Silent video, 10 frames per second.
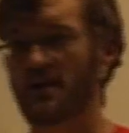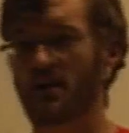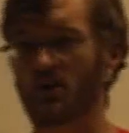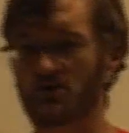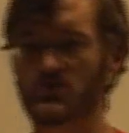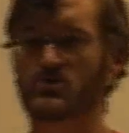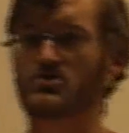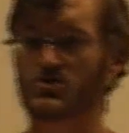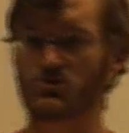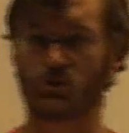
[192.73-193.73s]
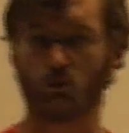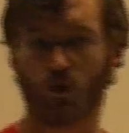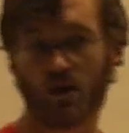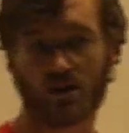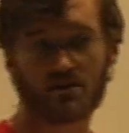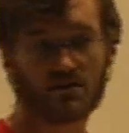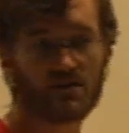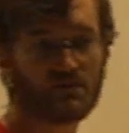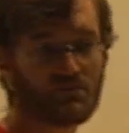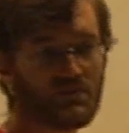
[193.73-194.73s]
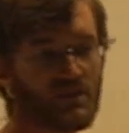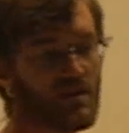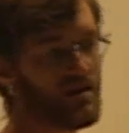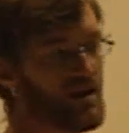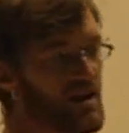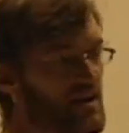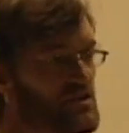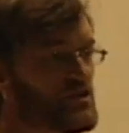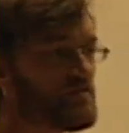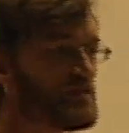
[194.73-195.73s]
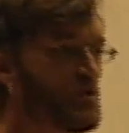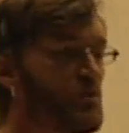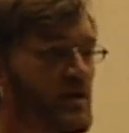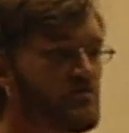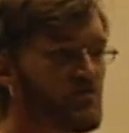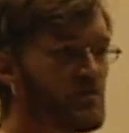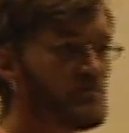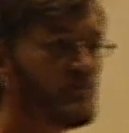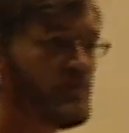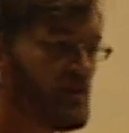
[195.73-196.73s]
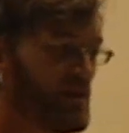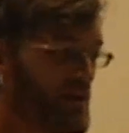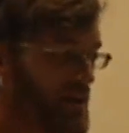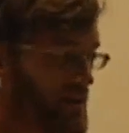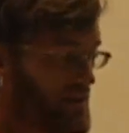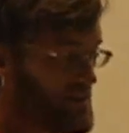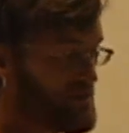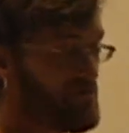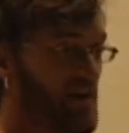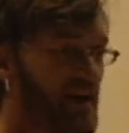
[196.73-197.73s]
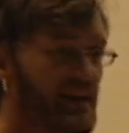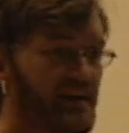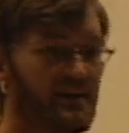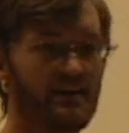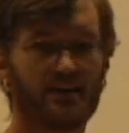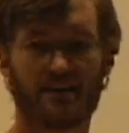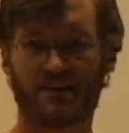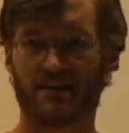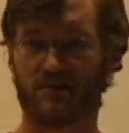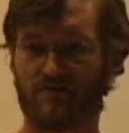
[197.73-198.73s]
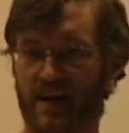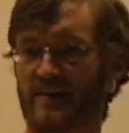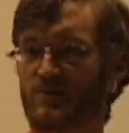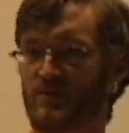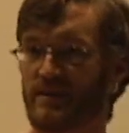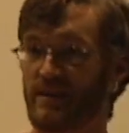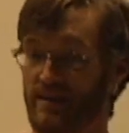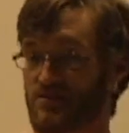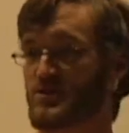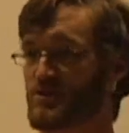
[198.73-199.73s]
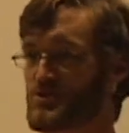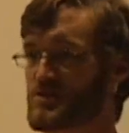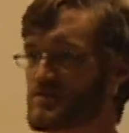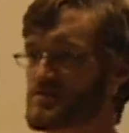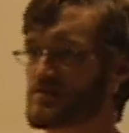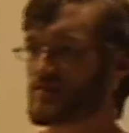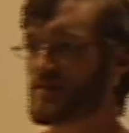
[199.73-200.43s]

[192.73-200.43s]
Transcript: that are the solutions we want, and shifting away from defining the fact that we need solutions.